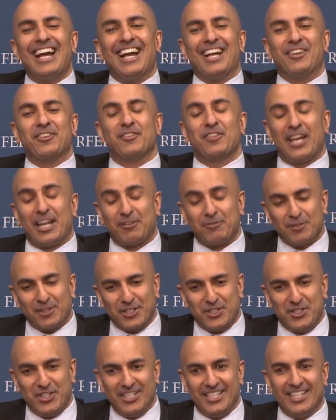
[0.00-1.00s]
and thankfully
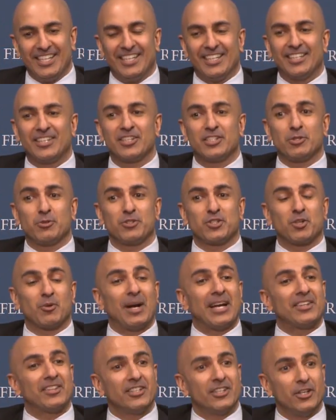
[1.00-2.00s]
she did, because it was the
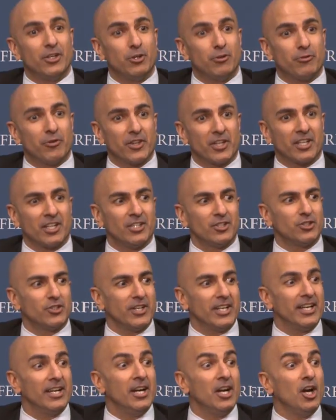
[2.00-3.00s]
right thing to do for the
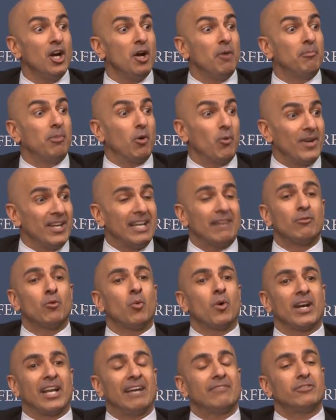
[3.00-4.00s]
country. But we never
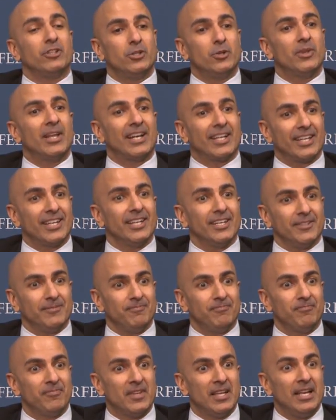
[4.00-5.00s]
want to have to do that again.
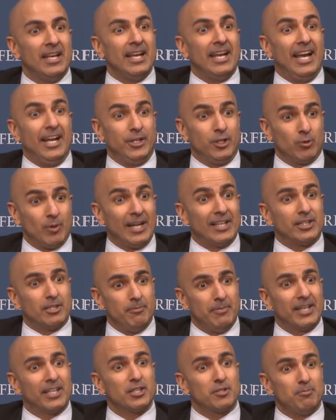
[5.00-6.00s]
And you're right, the
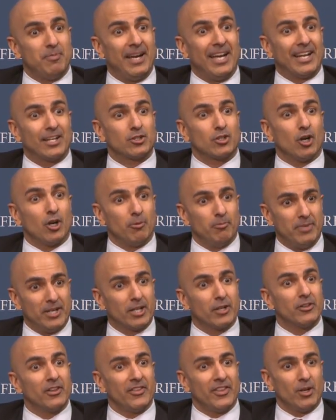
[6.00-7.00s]
biggest banks are
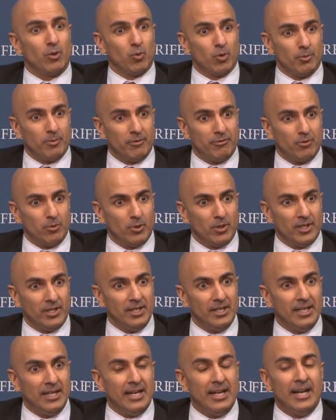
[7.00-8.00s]
bigger than they were
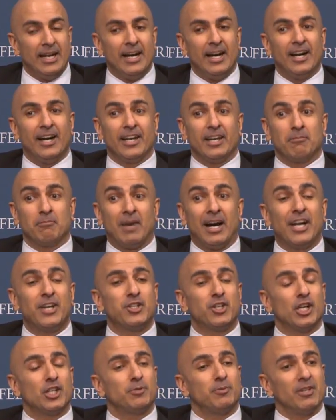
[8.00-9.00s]
before. Uh, in my
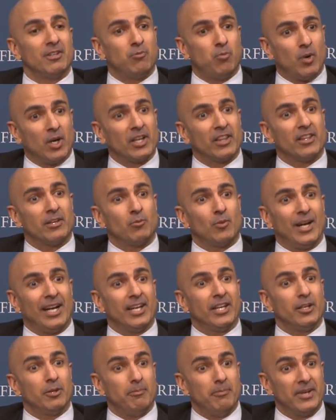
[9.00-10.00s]
judgment, if one of them ran
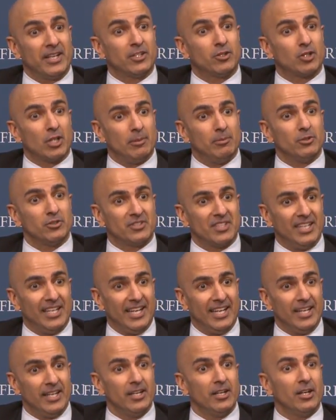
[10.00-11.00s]
into big trouble
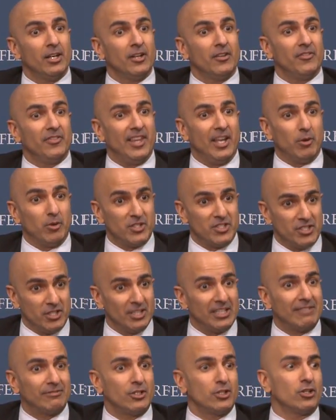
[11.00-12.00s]
today, they would
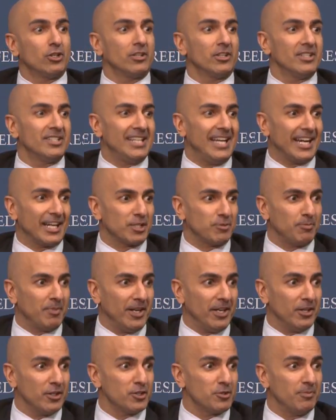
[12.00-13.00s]
still have to turn to
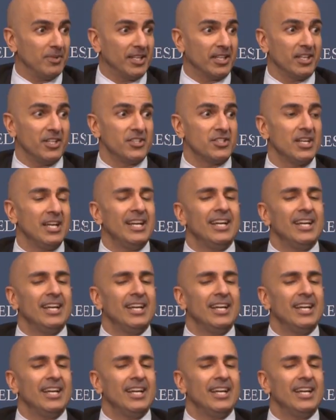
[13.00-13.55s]
taxpayers because